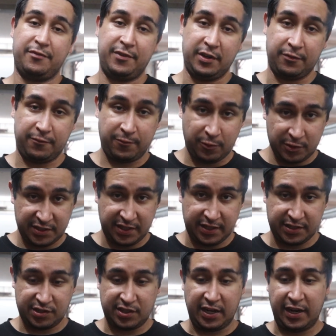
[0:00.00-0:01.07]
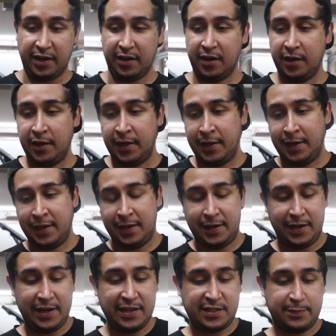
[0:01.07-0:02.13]
fit a 14 inch tire.
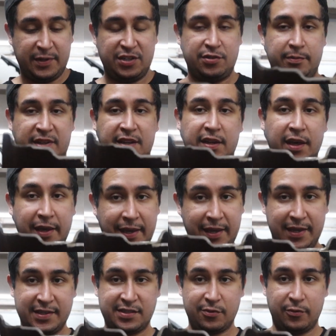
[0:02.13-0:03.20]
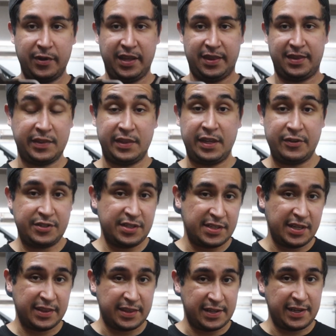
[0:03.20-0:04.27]
Next measurement is the width. Now
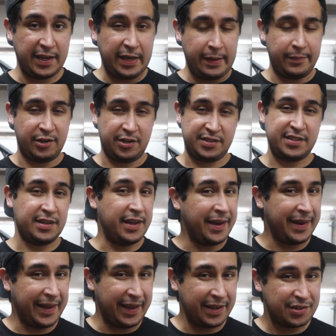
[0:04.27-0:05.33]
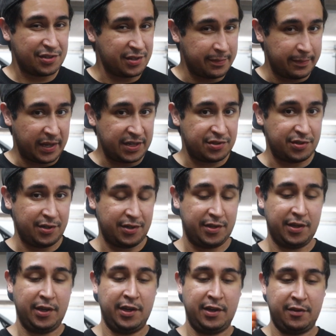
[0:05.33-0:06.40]
just like the diameter, it's not actually
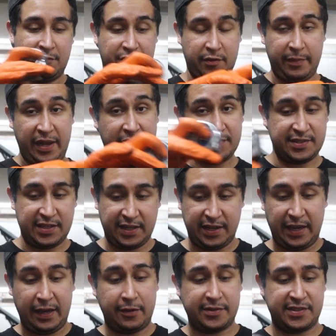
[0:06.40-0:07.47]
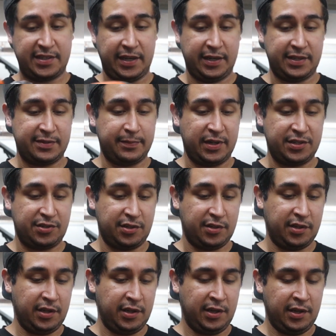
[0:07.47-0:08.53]
measured from outside to outside. It's
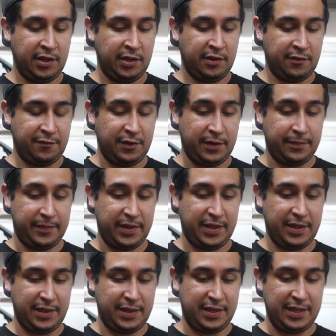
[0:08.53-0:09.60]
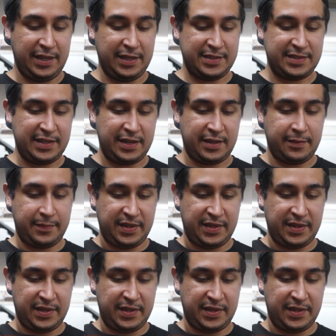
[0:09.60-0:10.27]
measured from the inside of the